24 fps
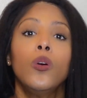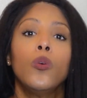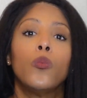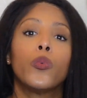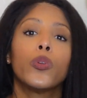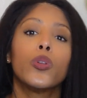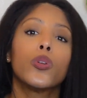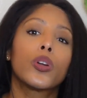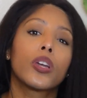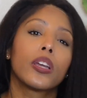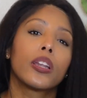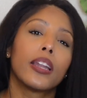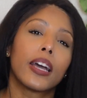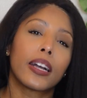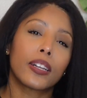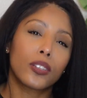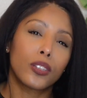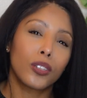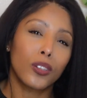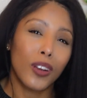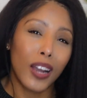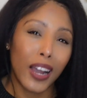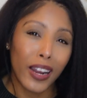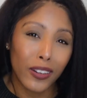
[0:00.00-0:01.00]
When you connect
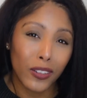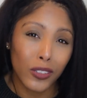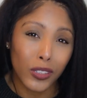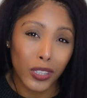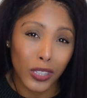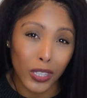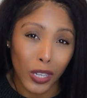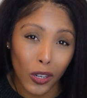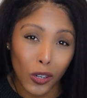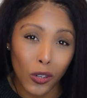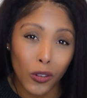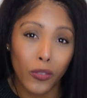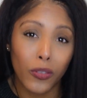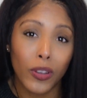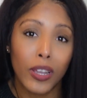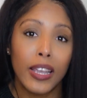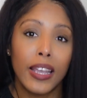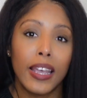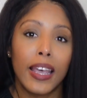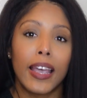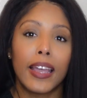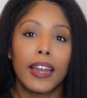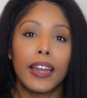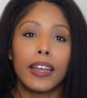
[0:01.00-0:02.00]
to your higher self,
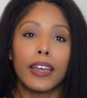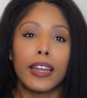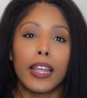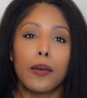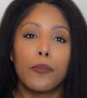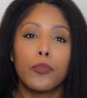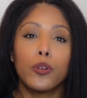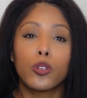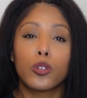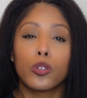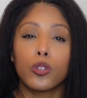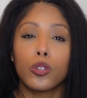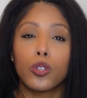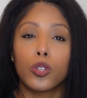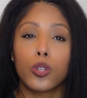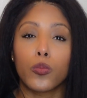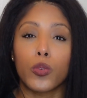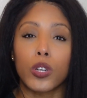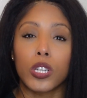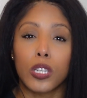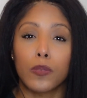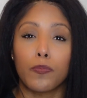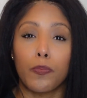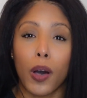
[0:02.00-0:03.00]
it enables you to
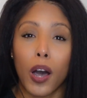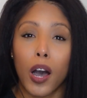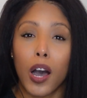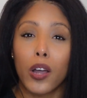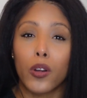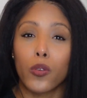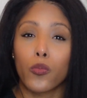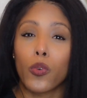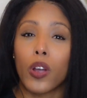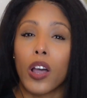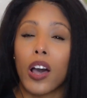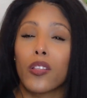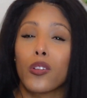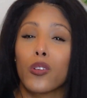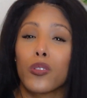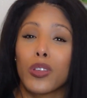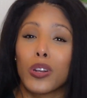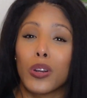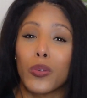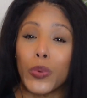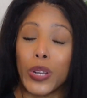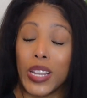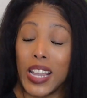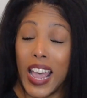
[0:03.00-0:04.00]
respond rather
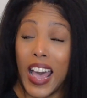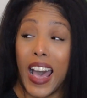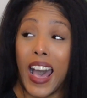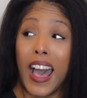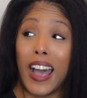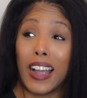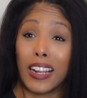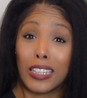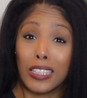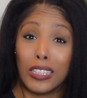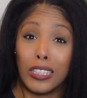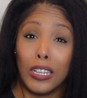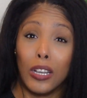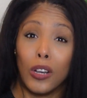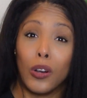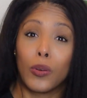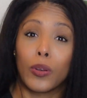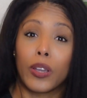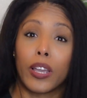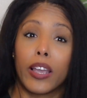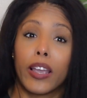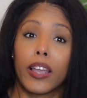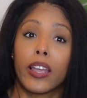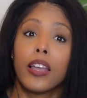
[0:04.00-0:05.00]
than react,
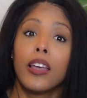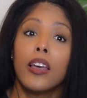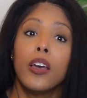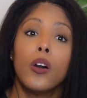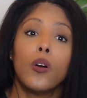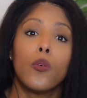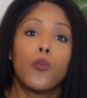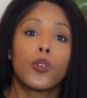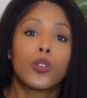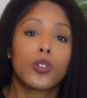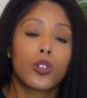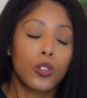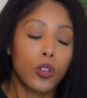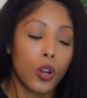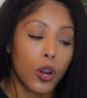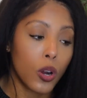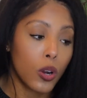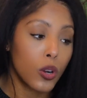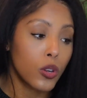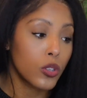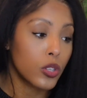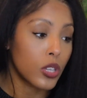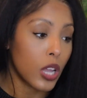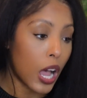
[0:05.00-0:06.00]
okay? Which
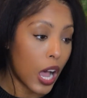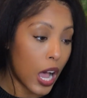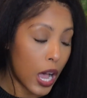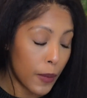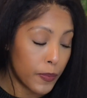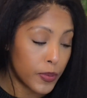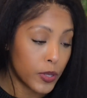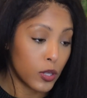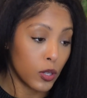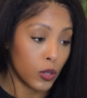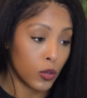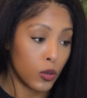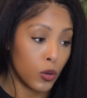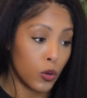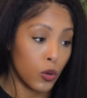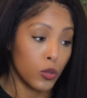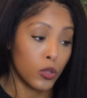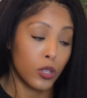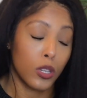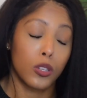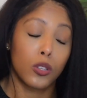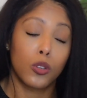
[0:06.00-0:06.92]
turns obstacles